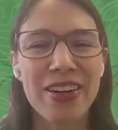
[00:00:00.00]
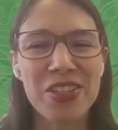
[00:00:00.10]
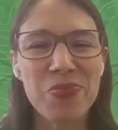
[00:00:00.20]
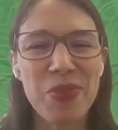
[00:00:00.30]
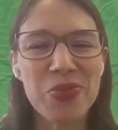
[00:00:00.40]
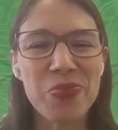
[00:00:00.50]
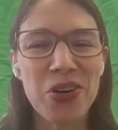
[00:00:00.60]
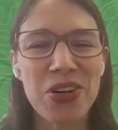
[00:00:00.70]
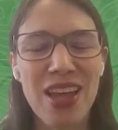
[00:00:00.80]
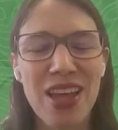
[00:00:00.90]
at our
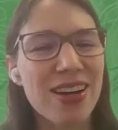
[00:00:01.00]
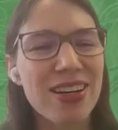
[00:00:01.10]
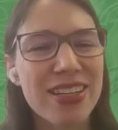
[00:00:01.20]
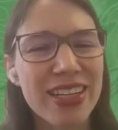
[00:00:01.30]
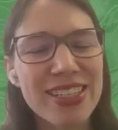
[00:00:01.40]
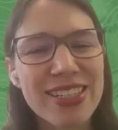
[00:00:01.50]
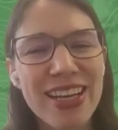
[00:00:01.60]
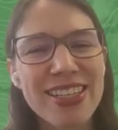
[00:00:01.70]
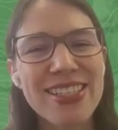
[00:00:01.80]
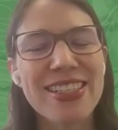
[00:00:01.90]
spaceborne LiDAR data
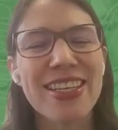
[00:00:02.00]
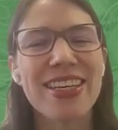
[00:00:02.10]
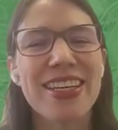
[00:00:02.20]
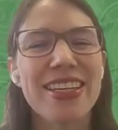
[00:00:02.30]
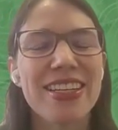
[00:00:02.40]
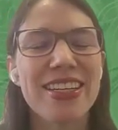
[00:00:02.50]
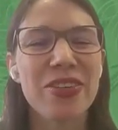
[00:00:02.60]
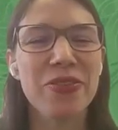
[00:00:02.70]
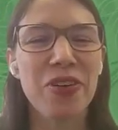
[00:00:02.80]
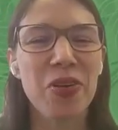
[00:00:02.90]
sets that
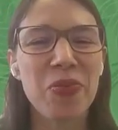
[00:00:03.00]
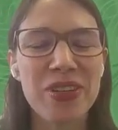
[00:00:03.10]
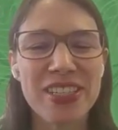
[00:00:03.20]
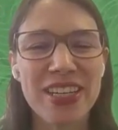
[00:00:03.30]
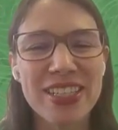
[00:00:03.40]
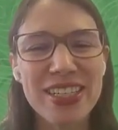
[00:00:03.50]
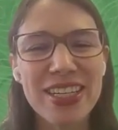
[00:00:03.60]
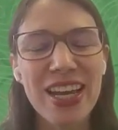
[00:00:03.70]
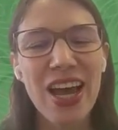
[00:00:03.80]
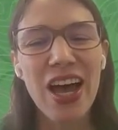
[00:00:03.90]
Yufeng presented,